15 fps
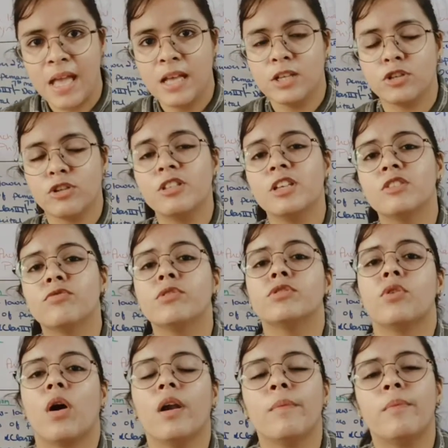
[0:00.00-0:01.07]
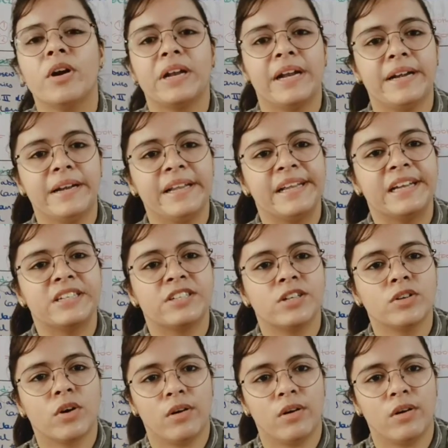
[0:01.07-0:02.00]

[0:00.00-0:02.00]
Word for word: So this was all about indication,